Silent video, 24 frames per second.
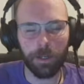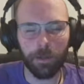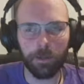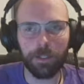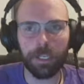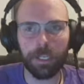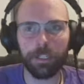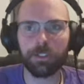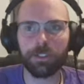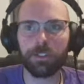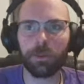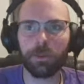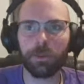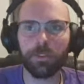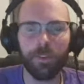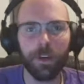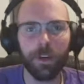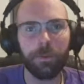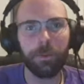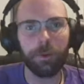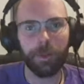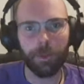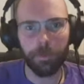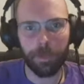Okay, so if
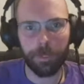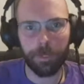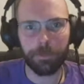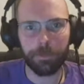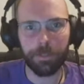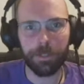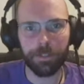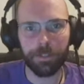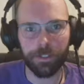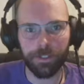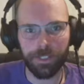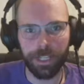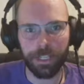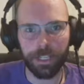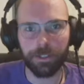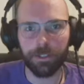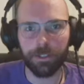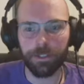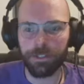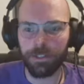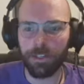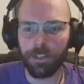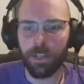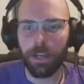I want to make better
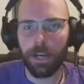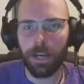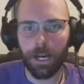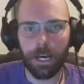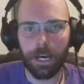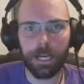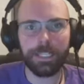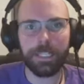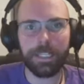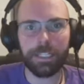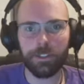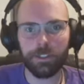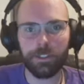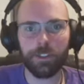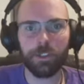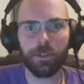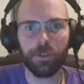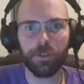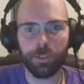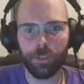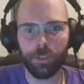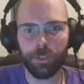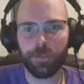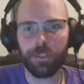sales, I need to
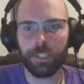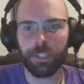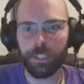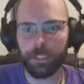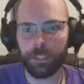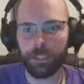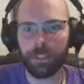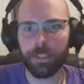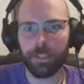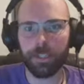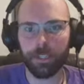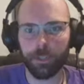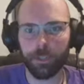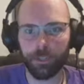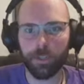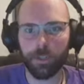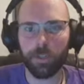go and do these things.